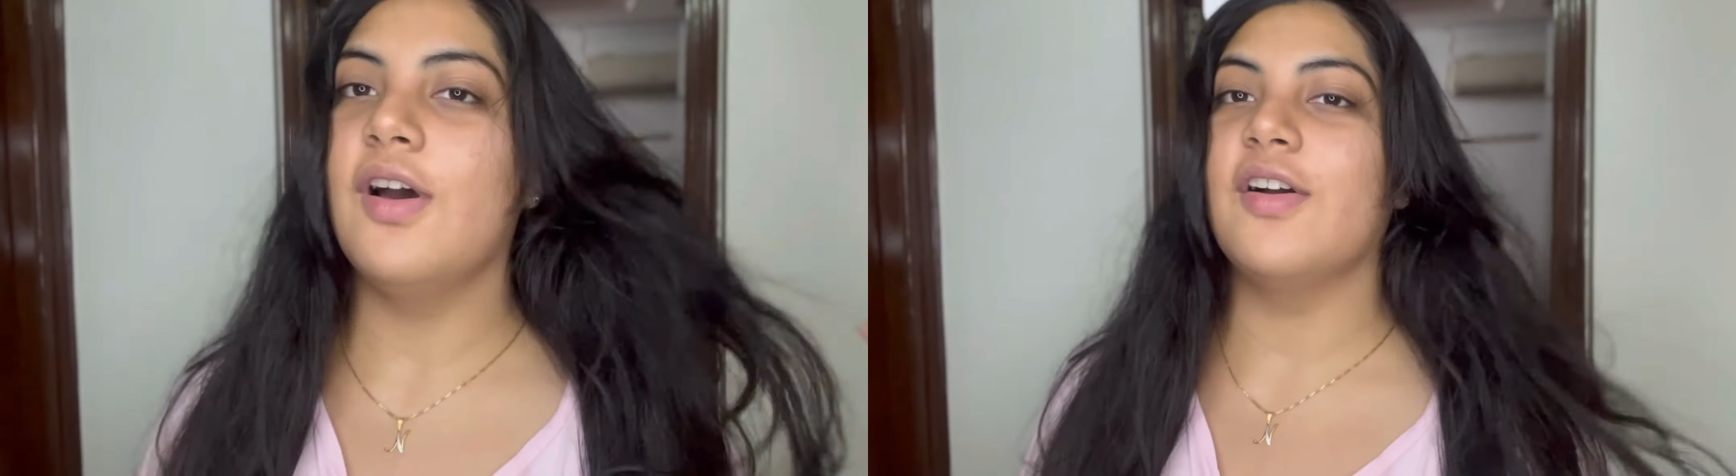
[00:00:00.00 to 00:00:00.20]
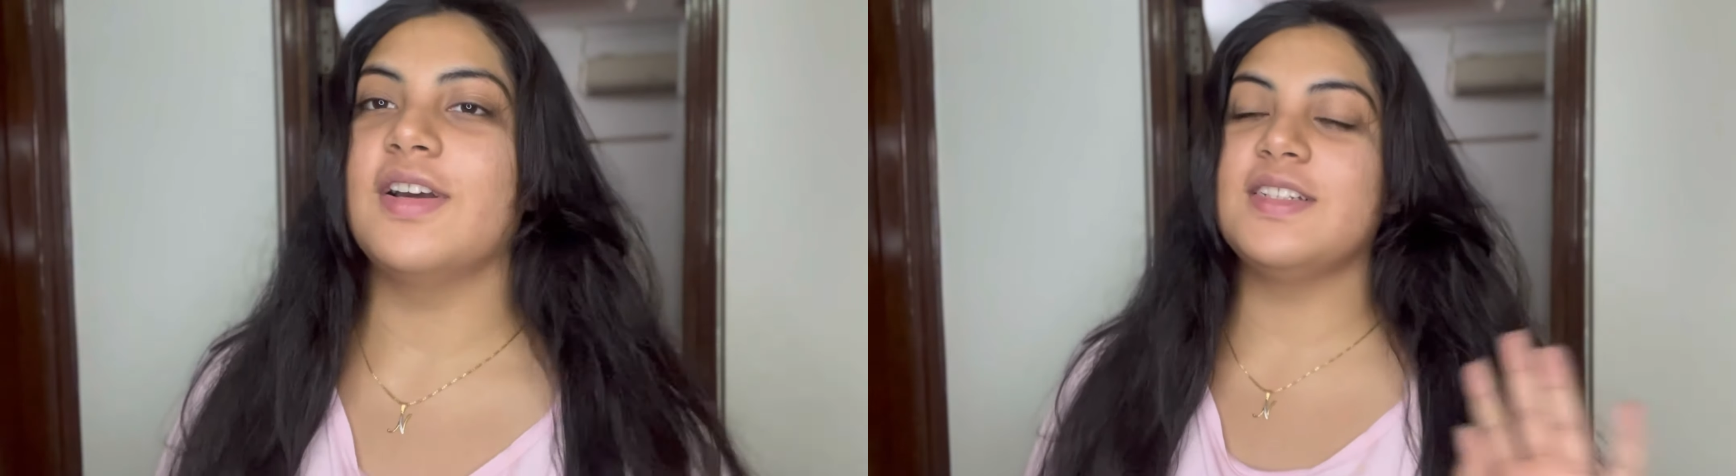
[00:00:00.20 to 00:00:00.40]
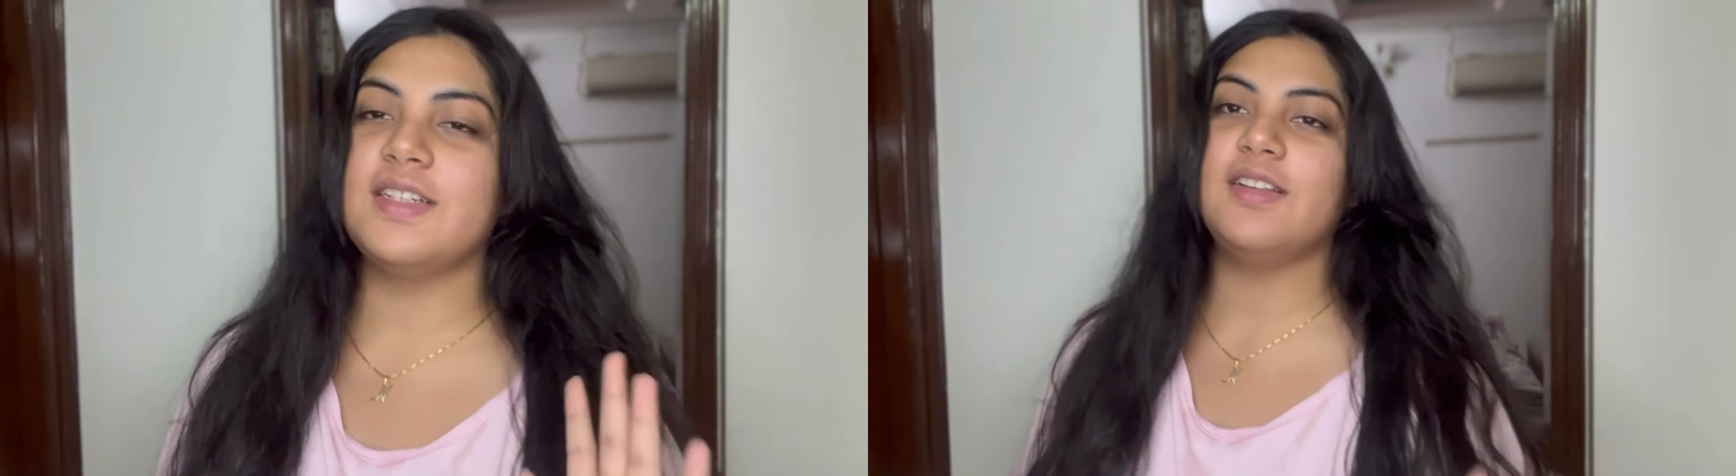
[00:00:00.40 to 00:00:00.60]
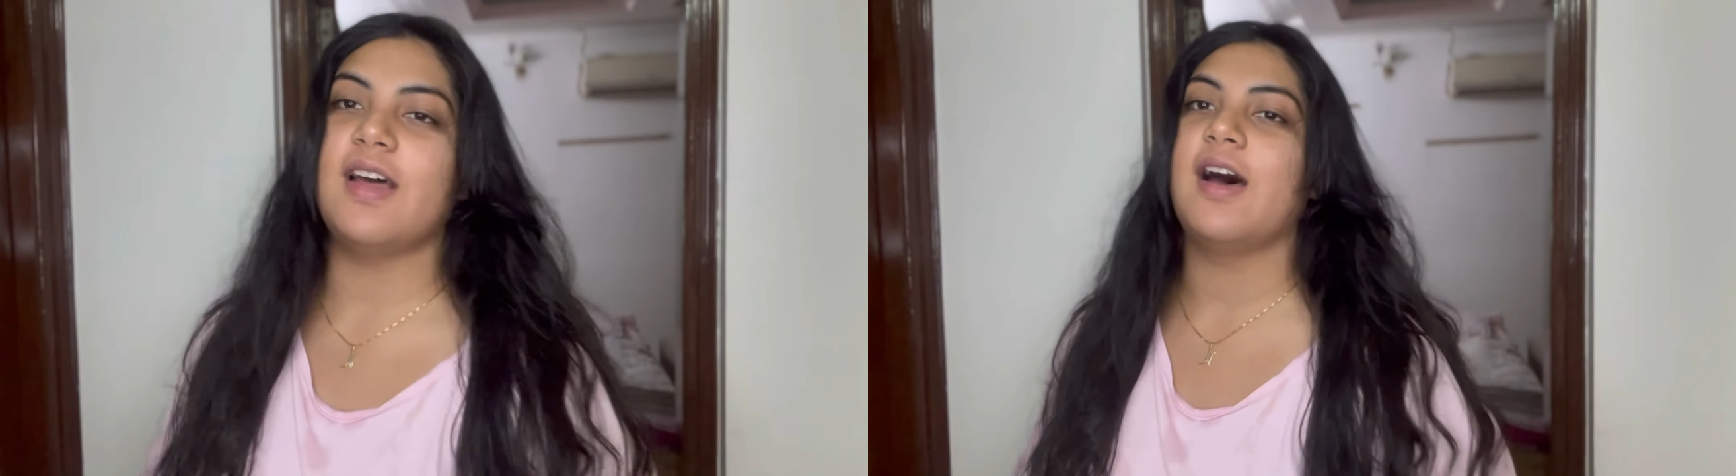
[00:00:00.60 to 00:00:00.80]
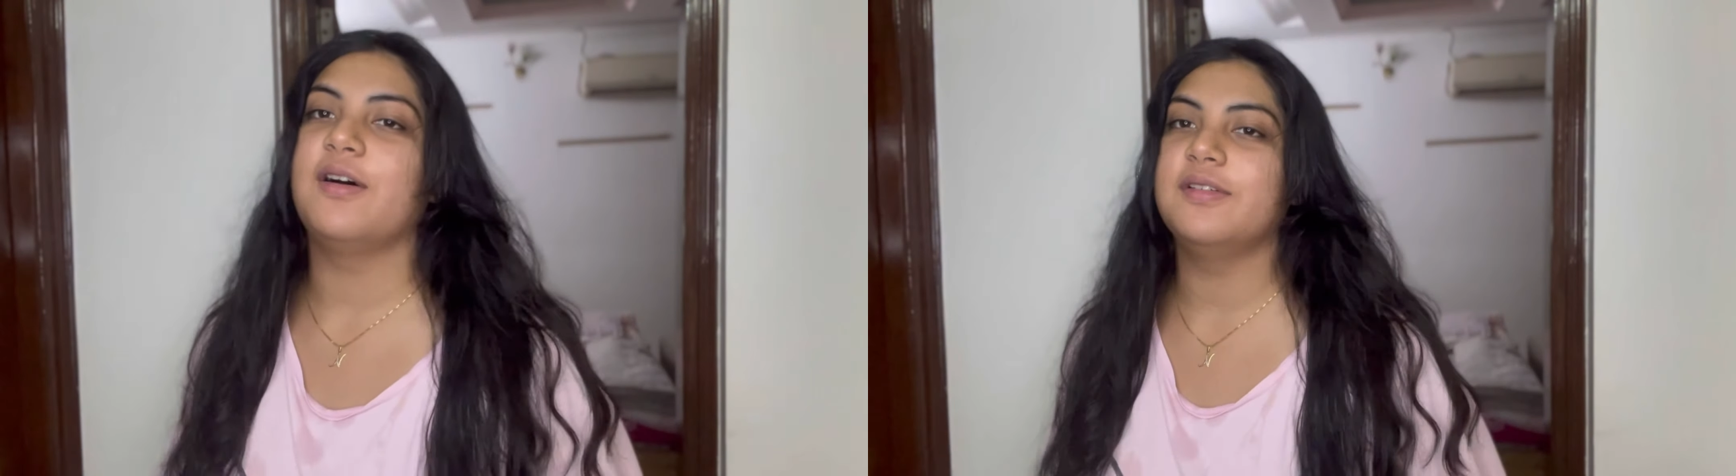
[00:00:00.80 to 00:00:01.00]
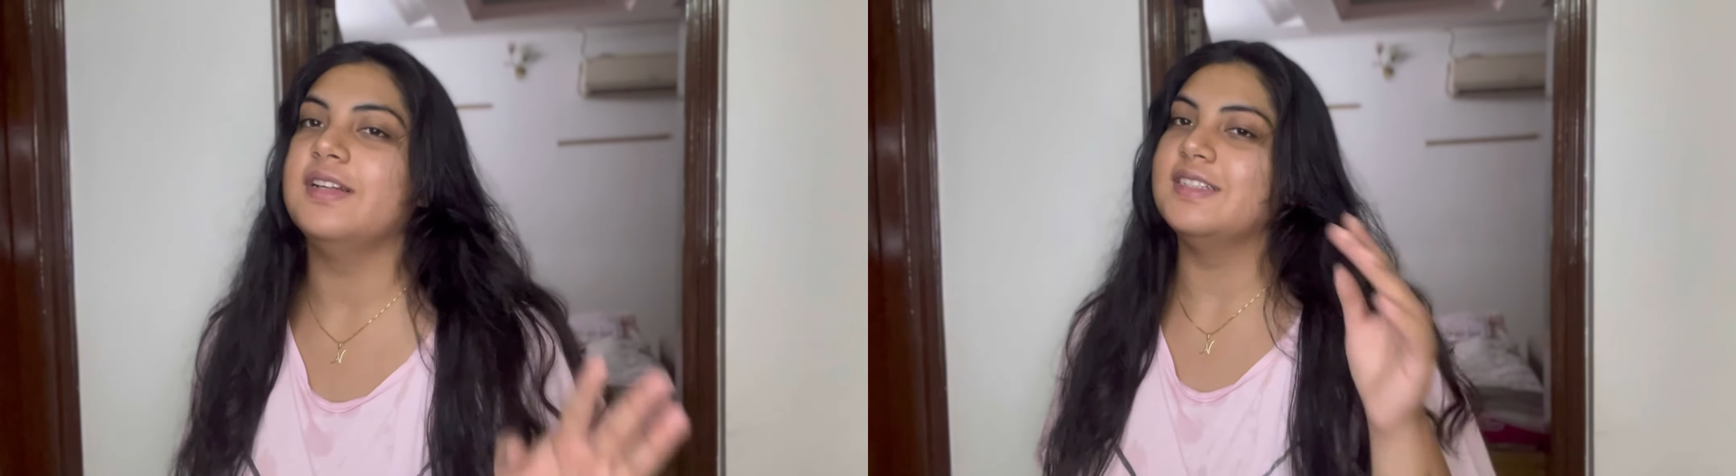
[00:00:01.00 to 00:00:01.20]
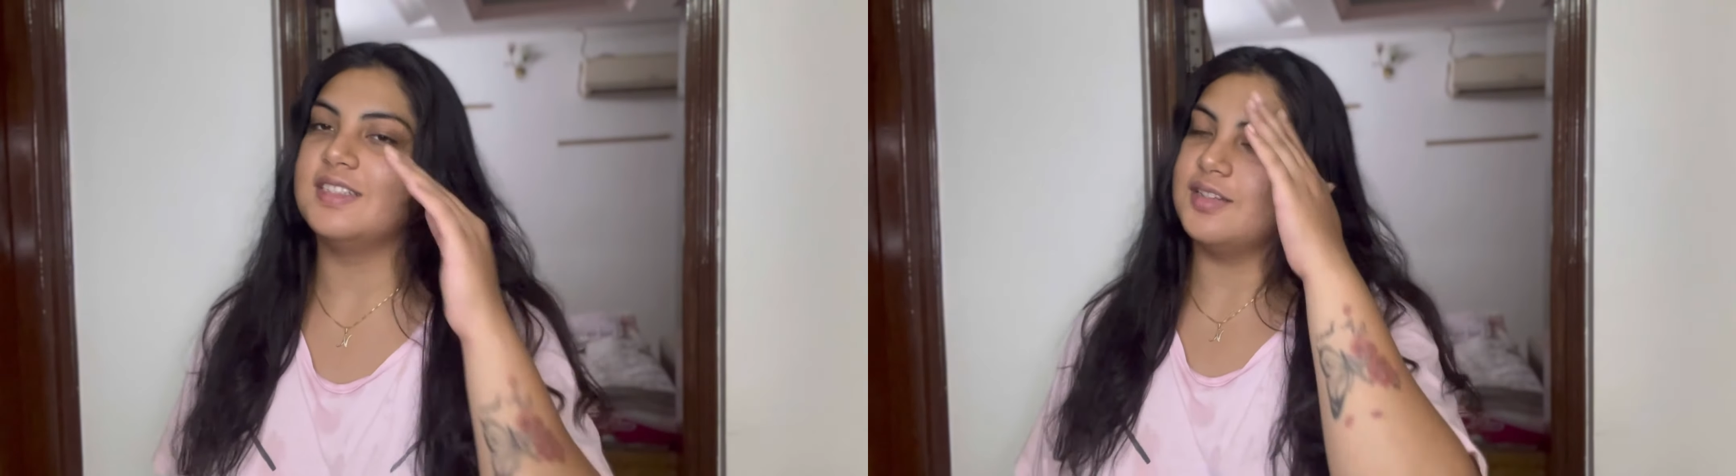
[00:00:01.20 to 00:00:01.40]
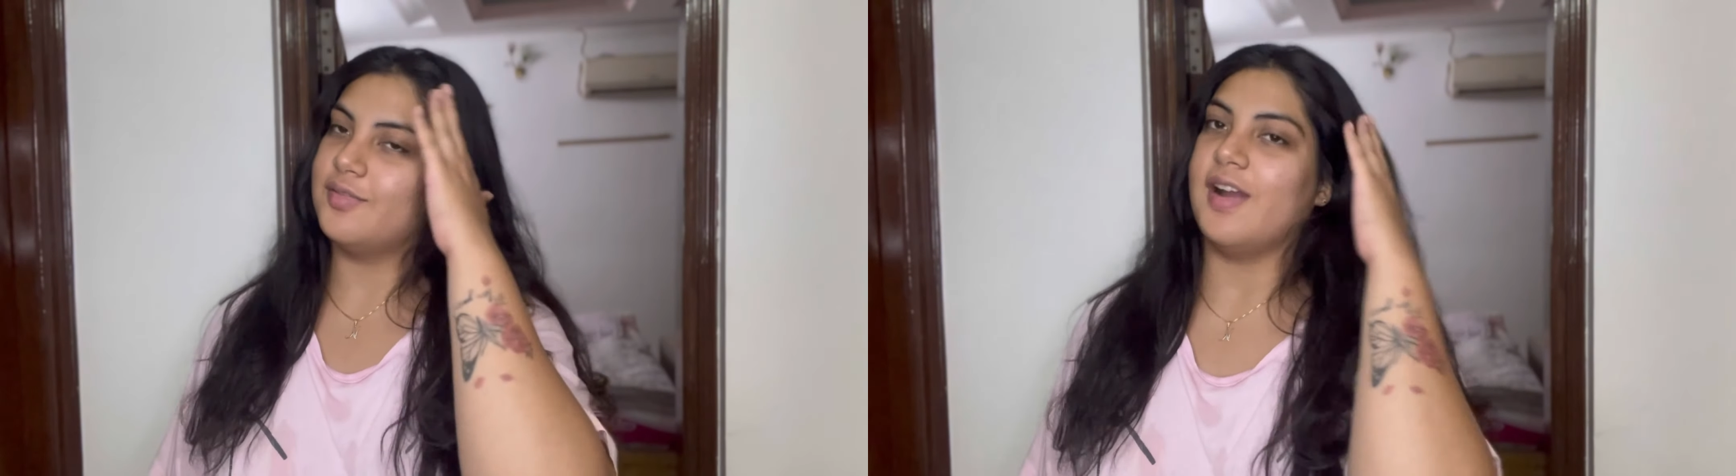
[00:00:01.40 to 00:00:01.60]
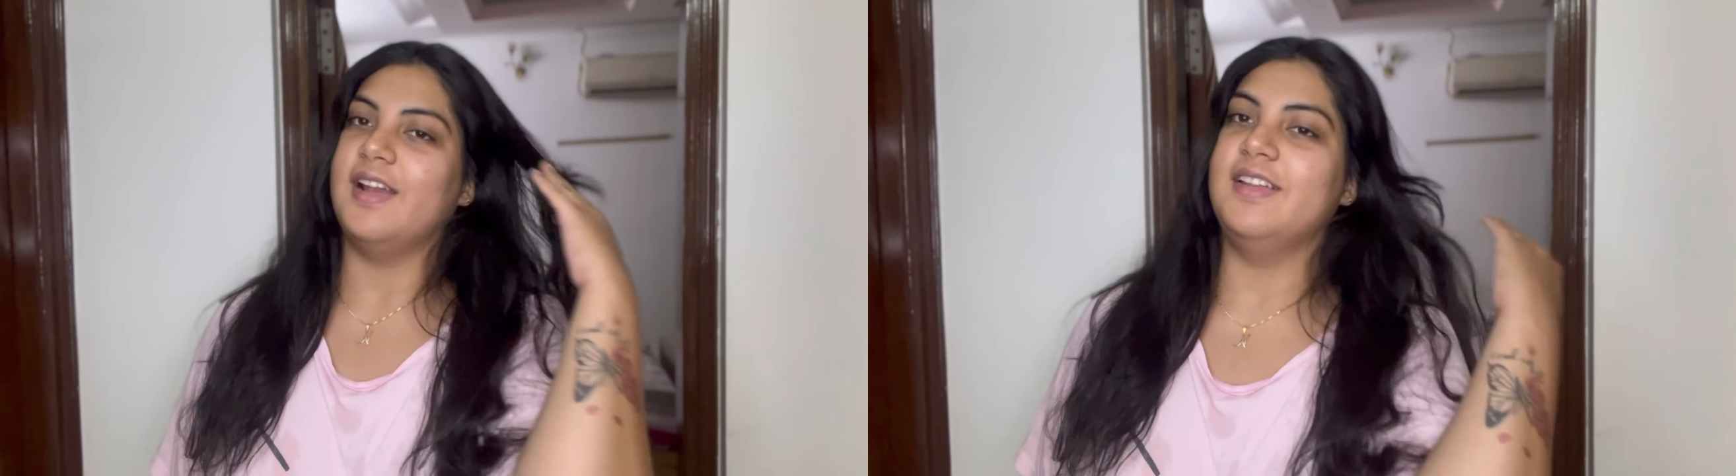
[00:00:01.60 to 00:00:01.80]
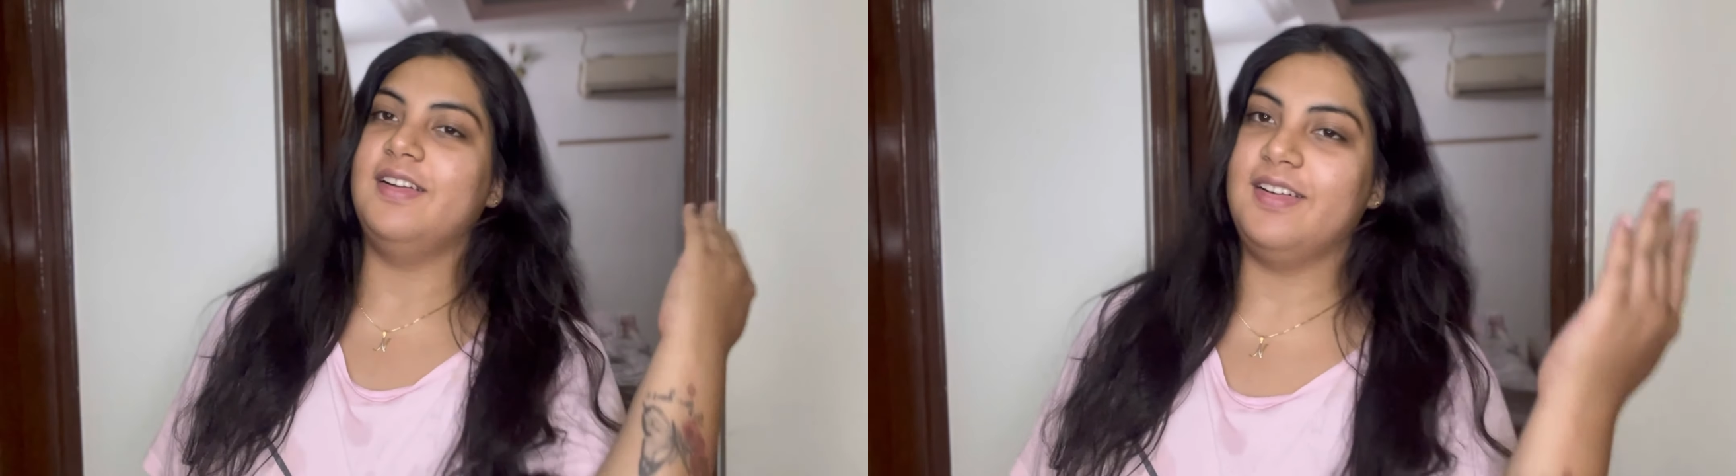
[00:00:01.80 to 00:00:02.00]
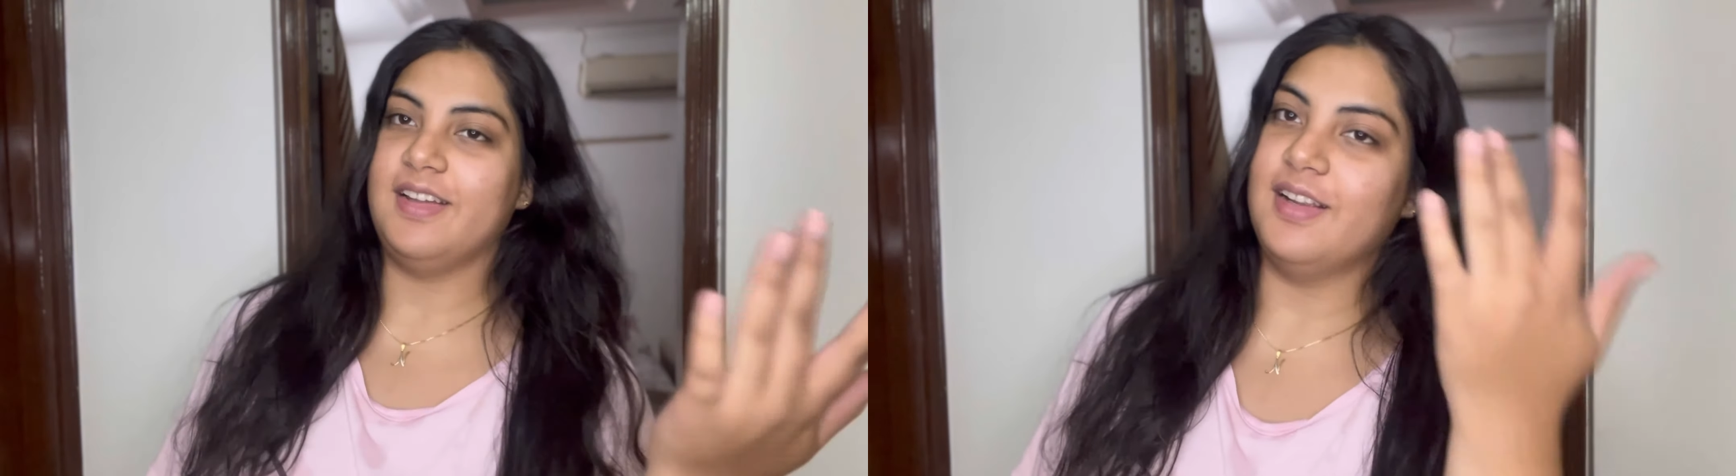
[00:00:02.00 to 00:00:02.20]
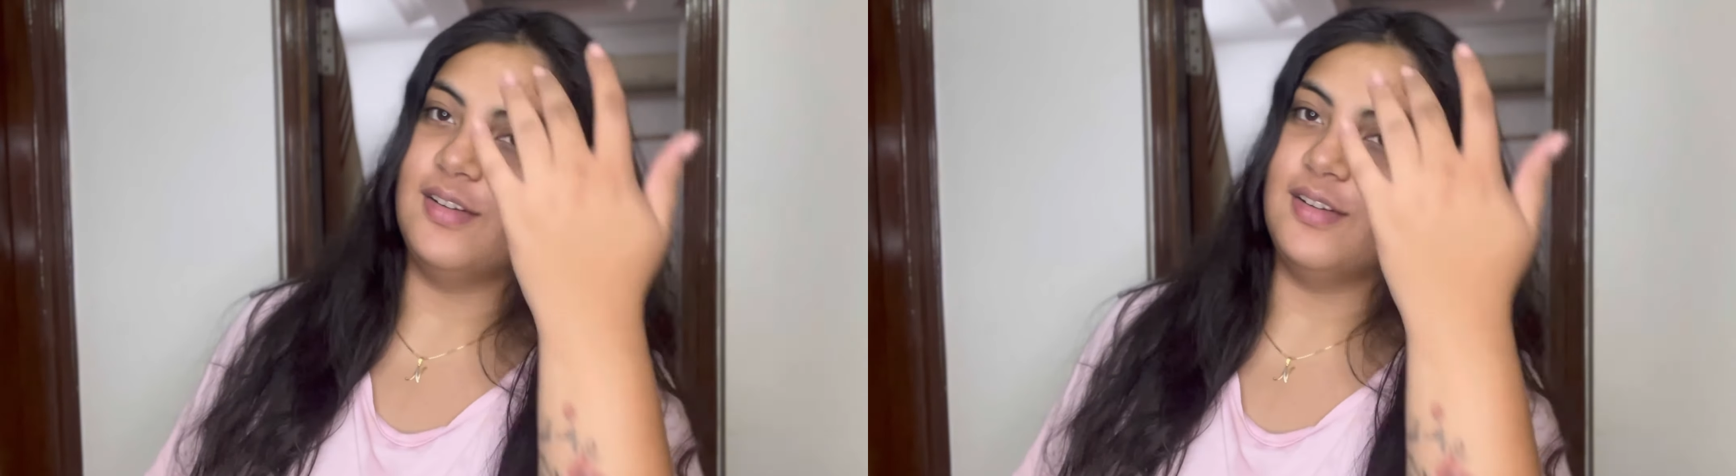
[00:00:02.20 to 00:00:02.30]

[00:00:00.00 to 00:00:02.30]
Okay, so now is the final deal.